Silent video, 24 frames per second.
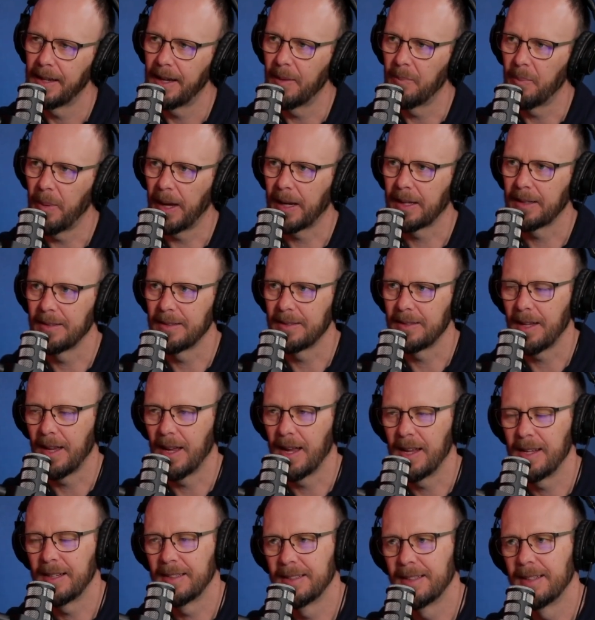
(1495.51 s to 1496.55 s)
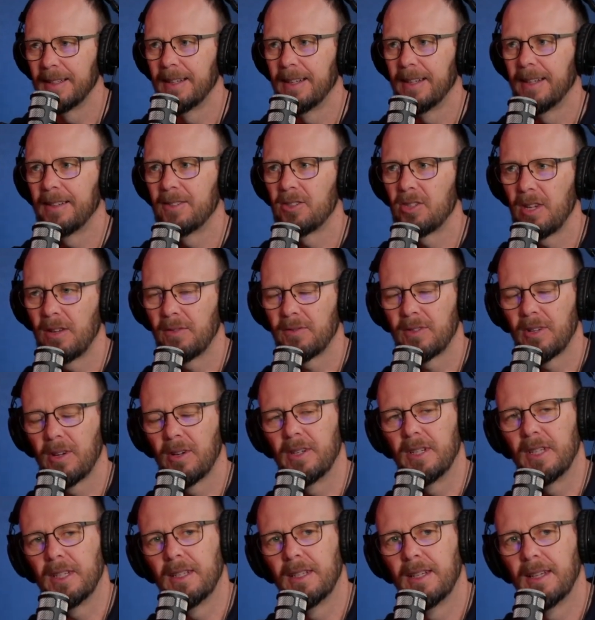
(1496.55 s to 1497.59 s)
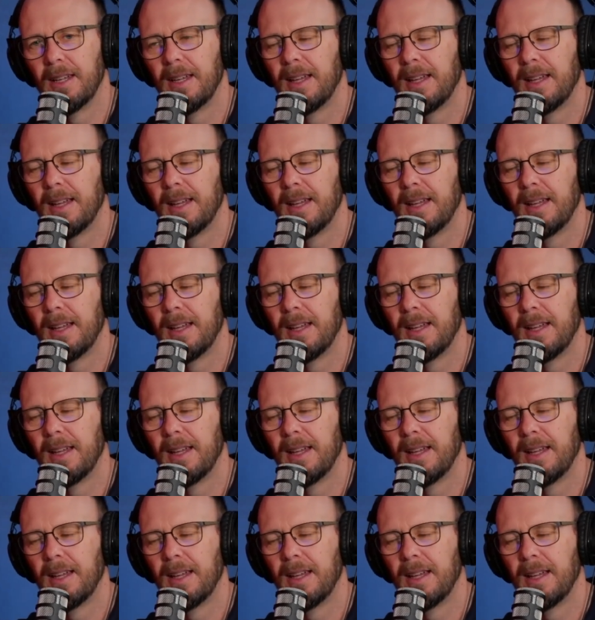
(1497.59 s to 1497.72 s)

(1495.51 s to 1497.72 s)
back in the day, Chef Tony.